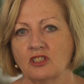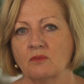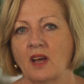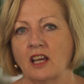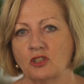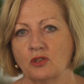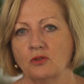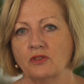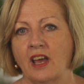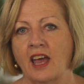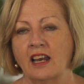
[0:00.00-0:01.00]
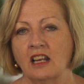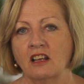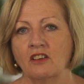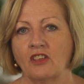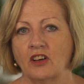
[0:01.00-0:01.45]
to make sure that
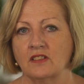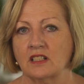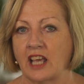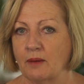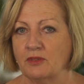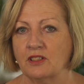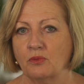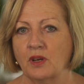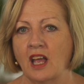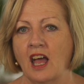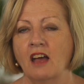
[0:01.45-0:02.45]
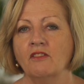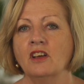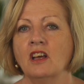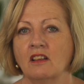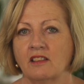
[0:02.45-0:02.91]
any of those gaps that we have,